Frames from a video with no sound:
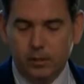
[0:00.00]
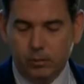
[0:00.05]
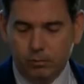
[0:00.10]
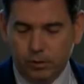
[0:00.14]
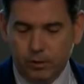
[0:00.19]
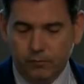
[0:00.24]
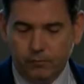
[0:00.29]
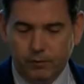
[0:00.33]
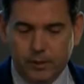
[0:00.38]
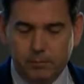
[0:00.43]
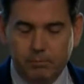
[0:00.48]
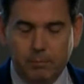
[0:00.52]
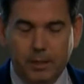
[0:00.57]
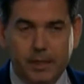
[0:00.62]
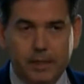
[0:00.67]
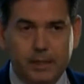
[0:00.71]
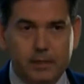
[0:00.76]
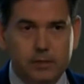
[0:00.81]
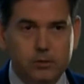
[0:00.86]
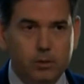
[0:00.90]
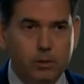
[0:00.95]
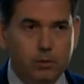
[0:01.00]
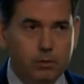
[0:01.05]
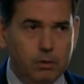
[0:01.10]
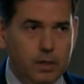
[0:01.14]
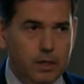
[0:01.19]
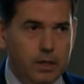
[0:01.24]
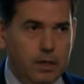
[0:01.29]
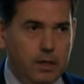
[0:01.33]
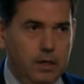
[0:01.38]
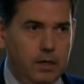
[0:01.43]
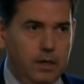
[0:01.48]
a fresh market. So
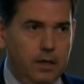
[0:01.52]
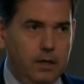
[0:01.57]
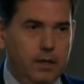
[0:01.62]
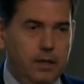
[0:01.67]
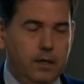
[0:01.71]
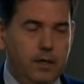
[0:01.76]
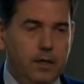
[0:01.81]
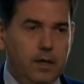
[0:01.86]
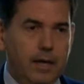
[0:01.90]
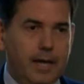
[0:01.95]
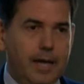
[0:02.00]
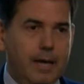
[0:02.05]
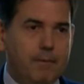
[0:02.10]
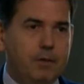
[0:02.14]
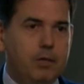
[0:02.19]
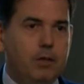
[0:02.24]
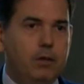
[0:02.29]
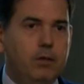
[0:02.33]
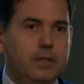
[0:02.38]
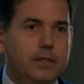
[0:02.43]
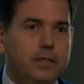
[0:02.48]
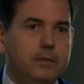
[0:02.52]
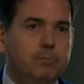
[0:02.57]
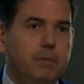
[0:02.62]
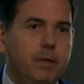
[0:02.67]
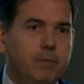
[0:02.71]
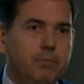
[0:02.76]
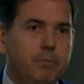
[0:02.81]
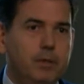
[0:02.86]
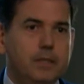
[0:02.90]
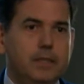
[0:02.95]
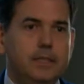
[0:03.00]
having all these
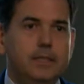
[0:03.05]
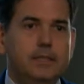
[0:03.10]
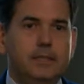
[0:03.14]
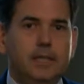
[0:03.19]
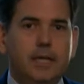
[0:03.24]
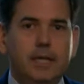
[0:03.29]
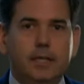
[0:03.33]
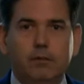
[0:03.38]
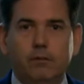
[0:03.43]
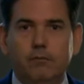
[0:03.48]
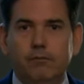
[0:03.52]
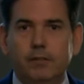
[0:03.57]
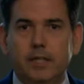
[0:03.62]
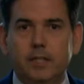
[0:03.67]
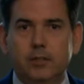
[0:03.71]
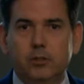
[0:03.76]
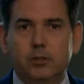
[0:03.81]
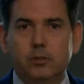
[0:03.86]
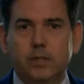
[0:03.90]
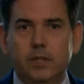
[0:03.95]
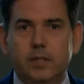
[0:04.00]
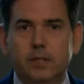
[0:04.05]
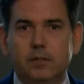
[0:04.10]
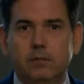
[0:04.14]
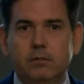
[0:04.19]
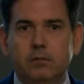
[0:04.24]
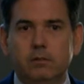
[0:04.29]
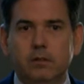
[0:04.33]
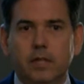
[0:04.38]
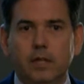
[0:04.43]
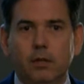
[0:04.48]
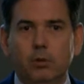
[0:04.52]
members inside of the
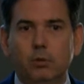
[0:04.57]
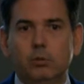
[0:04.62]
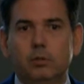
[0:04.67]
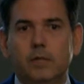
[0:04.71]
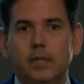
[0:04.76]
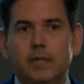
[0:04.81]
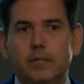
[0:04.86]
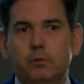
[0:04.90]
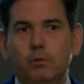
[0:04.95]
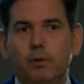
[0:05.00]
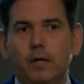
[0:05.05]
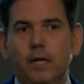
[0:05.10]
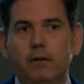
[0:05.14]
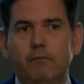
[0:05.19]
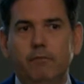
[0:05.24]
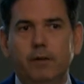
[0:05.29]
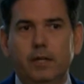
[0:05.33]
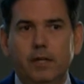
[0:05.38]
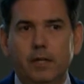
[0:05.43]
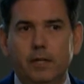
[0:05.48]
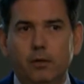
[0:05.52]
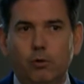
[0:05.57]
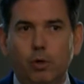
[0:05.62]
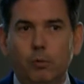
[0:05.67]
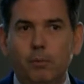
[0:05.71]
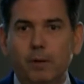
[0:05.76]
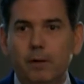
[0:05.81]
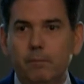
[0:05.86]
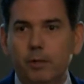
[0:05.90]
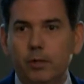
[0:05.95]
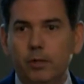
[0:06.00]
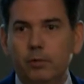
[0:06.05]
association allows us to have a
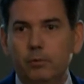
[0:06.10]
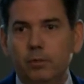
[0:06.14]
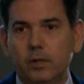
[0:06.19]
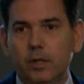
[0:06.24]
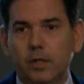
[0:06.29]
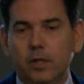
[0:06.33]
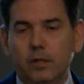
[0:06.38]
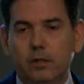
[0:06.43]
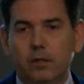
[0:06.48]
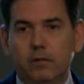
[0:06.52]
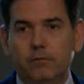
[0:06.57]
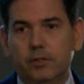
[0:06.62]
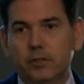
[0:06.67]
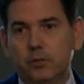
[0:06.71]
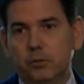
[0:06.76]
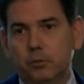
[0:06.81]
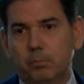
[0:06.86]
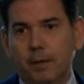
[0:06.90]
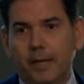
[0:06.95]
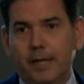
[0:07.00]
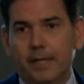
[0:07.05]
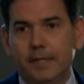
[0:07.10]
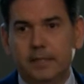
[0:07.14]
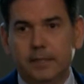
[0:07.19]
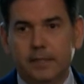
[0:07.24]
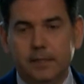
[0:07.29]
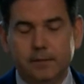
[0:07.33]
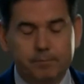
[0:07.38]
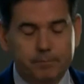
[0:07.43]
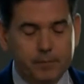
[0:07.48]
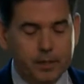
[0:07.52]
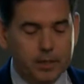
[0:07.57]
global view of the supply
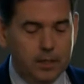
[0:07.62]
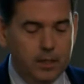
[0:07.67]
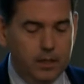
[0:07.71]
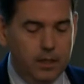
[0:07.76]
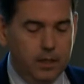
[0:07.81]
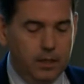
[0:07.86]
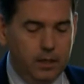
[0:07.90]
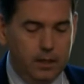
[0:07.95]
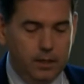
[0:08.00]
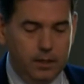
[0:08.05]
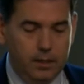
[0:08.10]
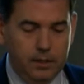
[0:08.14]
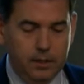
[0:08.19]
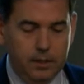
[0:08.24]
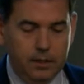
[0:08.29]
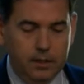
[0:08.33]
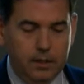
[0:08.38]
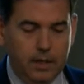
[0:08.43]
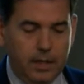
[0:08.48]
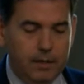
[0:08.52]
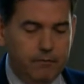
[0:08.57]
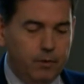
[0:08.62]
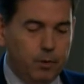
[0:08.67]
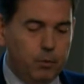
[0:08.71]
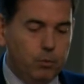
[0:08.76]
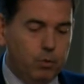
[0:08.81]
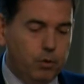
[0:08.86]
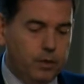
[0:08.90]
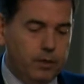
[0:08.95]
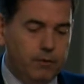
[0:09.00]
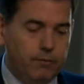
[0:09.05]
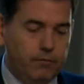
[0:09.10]
chain. I've been
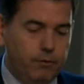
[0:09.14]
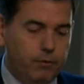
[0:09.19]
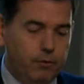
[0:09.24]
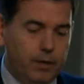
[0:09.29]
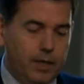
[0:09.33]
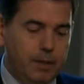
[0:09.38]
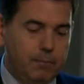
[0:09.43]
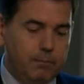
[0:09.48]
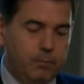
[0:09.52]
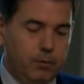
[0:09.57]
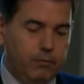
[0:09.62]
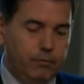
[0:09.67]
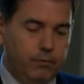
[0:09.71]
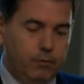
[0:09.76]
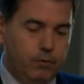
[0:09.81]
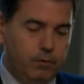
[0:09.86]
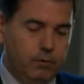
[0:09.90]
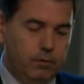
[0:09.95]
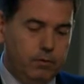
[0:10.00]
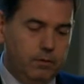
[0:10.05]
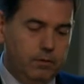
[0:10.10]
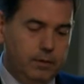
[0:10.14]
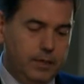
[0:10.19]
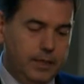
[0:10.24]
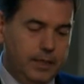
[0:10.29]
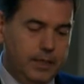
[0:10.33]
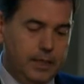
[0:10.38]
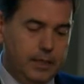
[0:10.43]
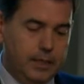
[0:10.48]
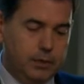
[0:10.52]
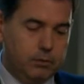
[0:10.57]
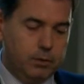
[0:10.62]
working for Alimpo for
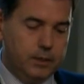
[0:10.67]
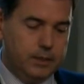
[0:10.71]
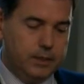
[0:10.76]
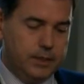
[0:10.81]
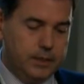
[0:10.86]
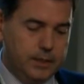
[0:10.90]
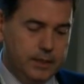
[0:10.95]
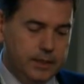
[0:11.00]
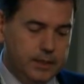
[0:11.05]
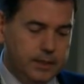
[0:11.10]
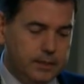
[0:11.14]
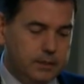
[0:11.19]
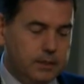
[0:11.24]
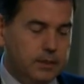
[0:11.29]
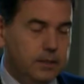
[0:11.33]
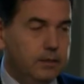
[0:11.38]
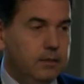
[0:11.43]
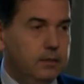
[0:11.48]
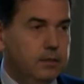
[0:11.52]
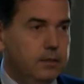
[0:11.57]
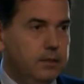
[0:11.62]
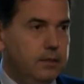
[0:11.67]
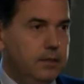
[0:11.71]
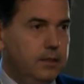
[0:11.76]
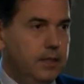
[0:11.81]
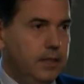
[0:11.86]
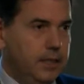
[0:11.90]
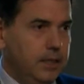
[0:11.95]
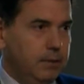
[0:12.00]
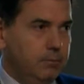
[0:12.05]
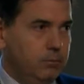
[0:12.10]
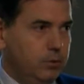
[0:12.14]
nearly 20 years, and
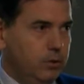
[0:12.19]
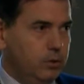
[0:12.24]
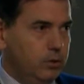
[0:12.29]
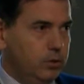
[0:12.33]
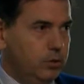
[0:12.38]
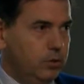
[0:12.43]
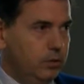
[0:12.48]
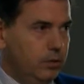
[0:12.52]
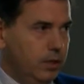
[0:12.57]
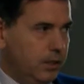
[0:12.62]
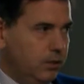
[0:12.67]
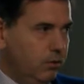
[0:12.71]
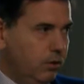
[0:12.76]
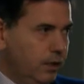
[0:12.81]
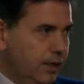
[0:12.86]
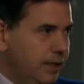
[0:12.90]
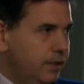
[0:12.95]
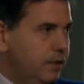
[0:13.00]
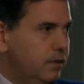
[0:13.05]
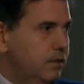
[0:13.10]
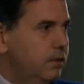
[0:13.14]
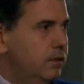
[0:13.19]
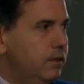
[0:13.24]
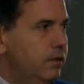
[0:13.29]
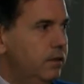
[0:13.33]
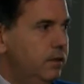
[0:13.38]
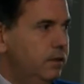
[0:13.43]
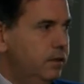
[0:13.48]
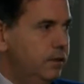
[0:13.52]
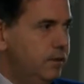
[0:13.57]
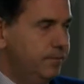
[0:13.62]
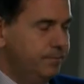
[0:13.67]
I am also a colleague
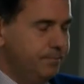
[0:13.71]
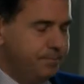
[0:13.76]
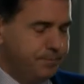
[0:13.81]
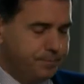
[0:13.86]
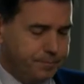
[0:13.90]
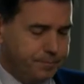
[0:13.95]
from